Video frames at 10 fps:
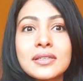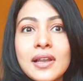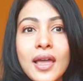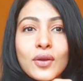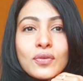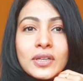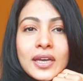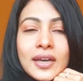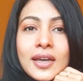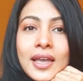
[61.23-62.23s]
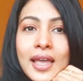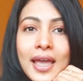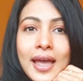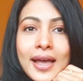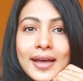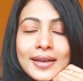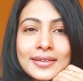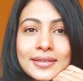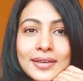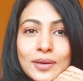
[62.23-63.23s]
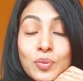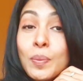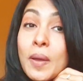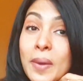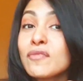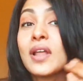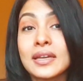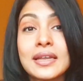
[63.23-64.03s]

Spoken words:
lying over there, and prepare my flight